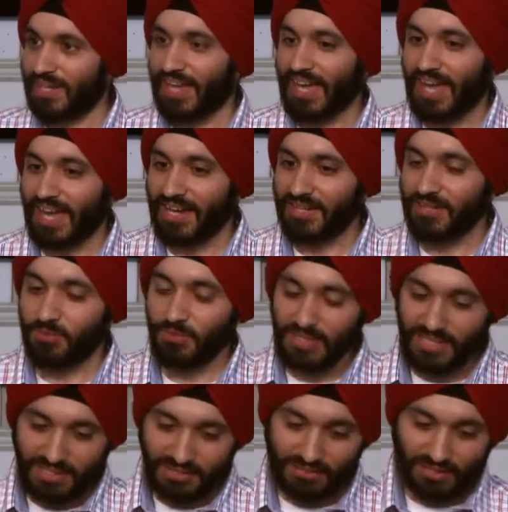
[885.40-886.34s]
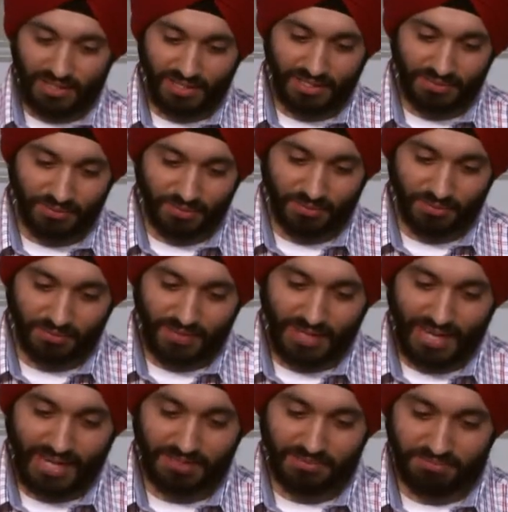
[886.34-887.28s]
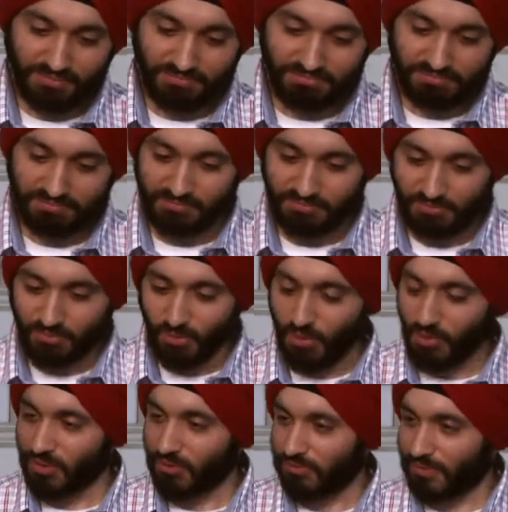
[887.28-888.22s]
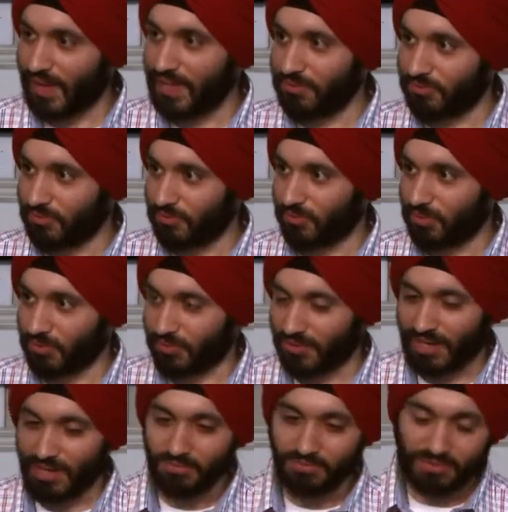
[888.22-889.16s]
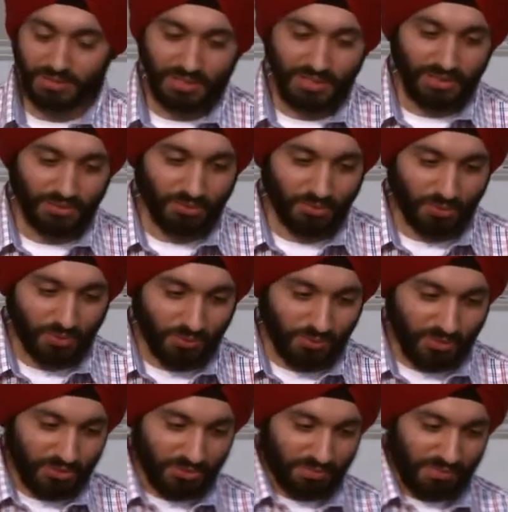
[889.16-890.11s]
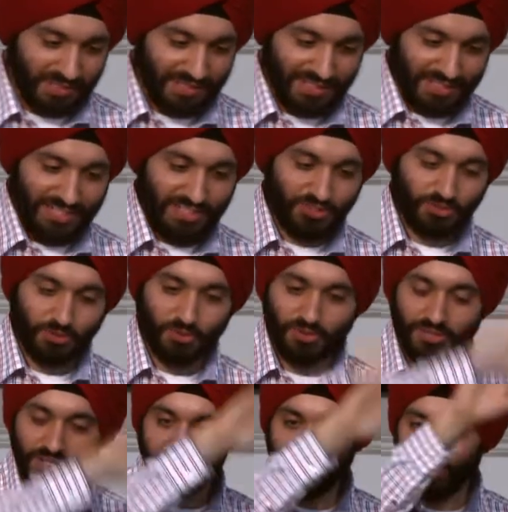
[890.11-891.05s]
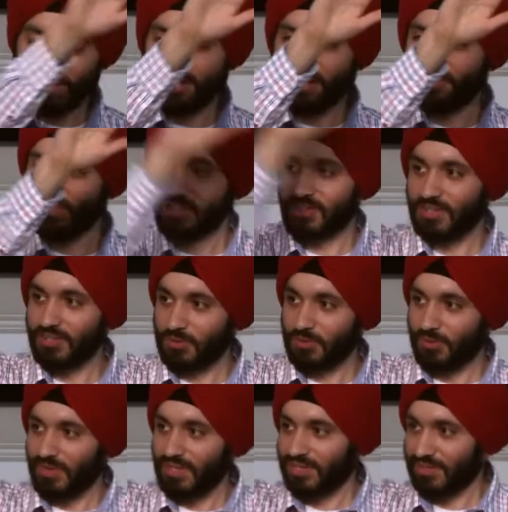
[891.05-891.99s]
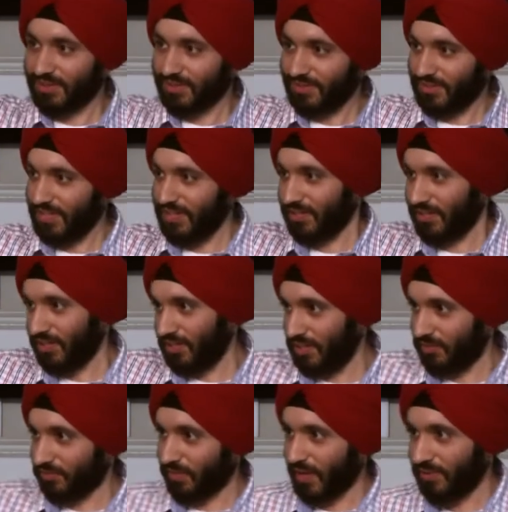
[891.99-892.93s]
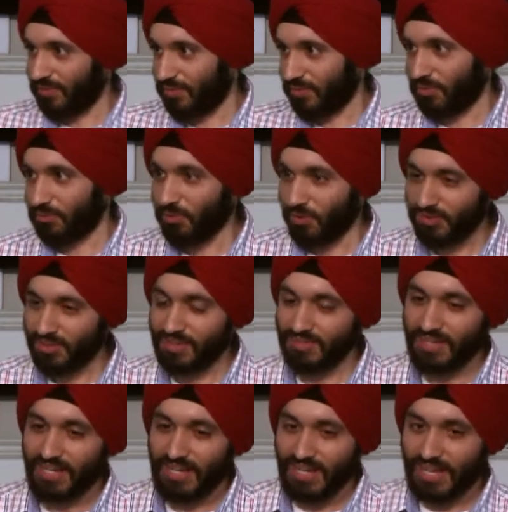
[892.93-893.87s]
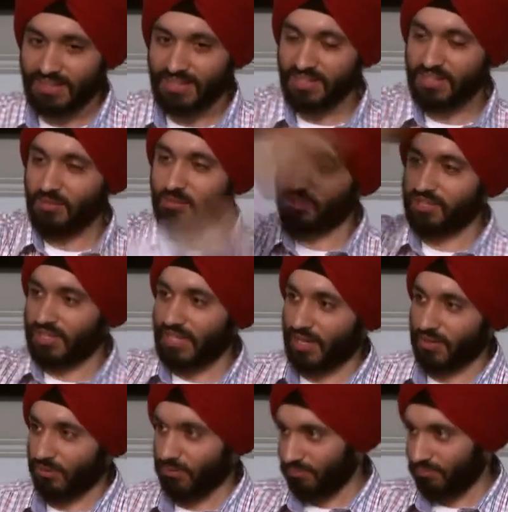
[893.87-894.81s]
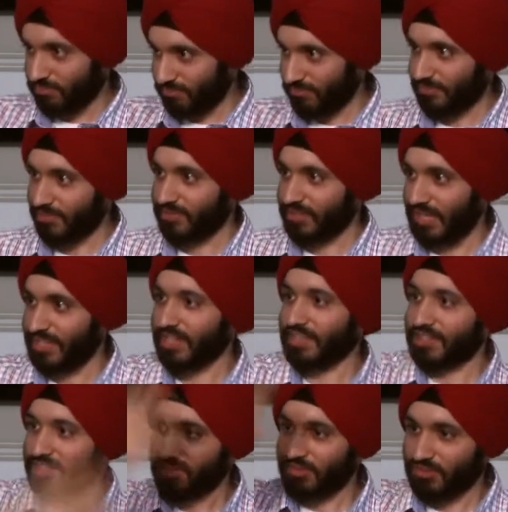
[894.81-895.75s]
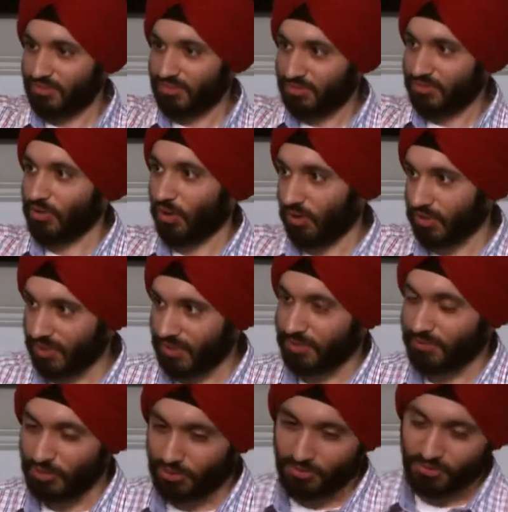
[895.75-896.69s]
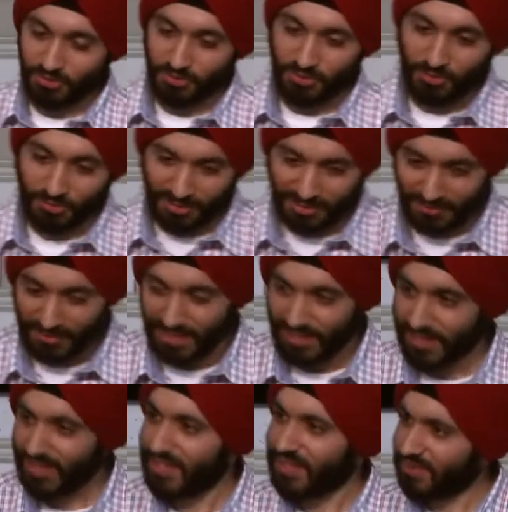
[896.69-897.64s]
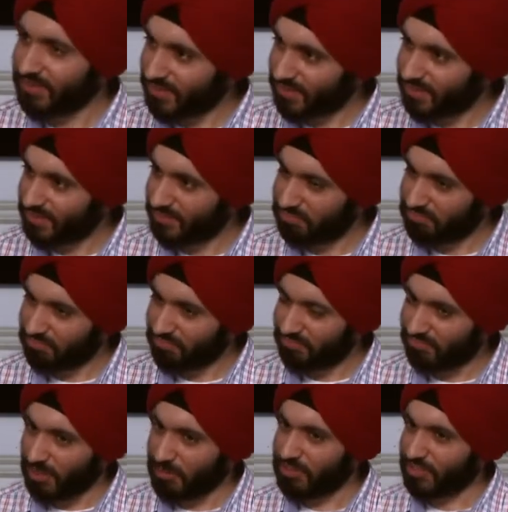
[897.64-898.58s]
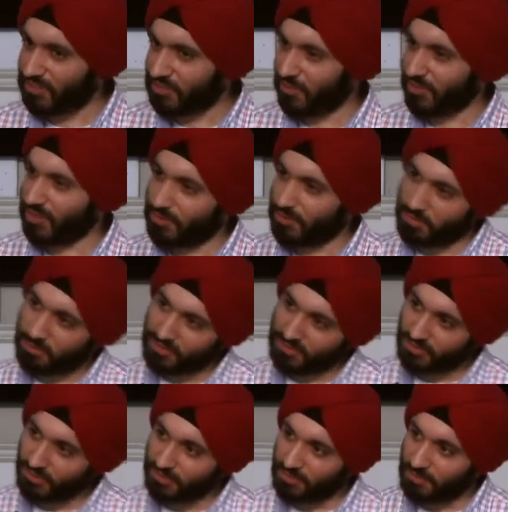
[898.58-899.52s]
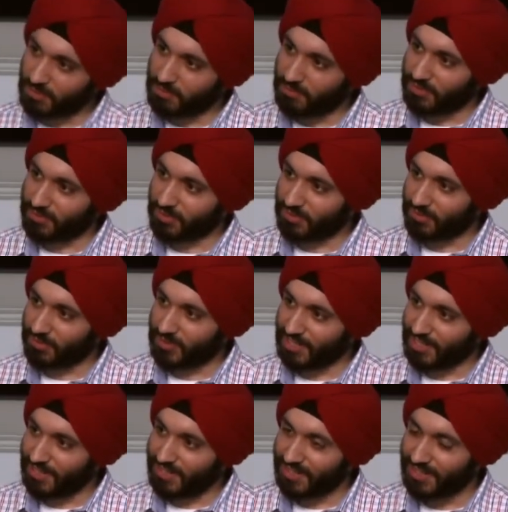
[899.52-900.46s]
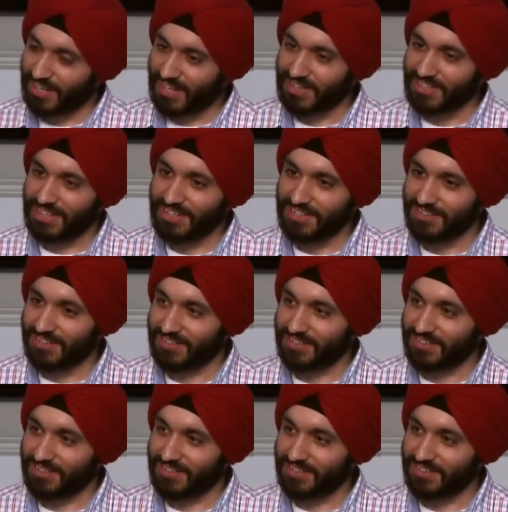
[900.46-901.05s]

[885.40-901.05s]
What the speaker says: and we sort of had 4 or 5 photographs, so which basically showed a figure doing in these 5 different poses, and then there was an arrow saying that this is the order in which you should do it. Maybe 60 or 70% of the people sort of did it, and then